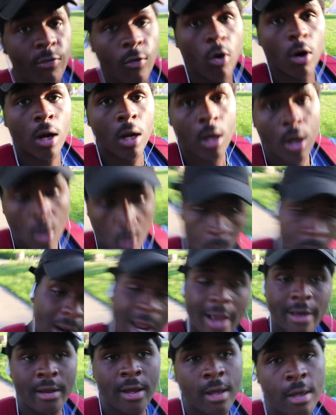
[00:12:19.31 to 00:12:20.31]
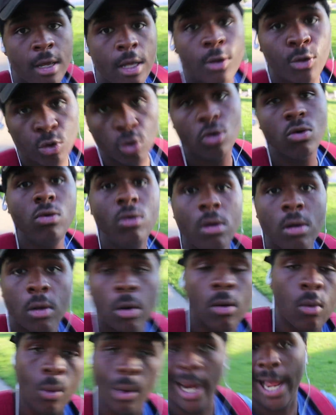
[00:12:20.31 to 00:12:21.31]
before, what I threw,
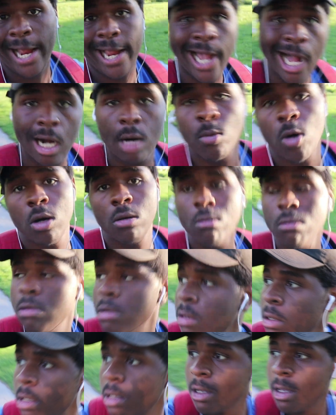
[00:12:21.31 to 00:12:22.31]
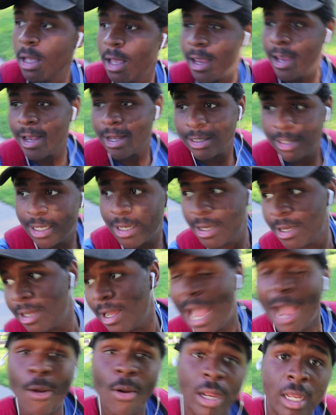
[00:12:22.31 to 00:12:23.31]
what I caught them on, and
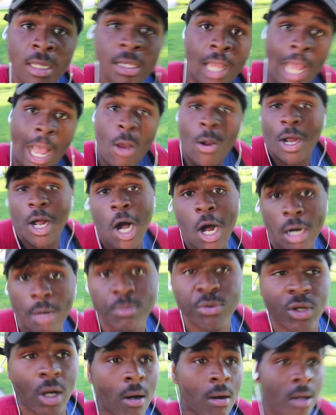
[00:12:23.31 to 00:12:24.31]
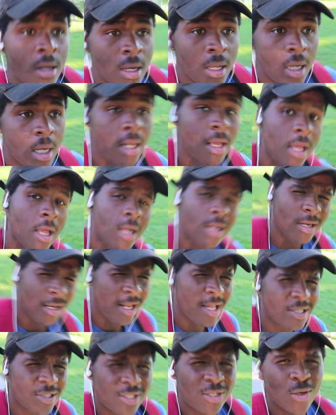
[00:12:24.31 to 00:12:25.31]
how I caught them. So
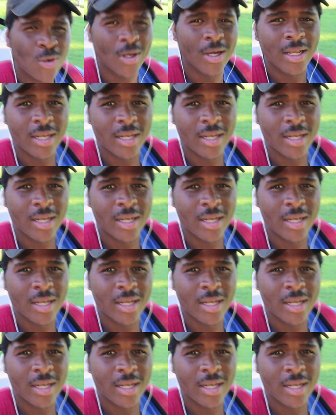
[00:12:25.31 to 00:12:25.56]
let's do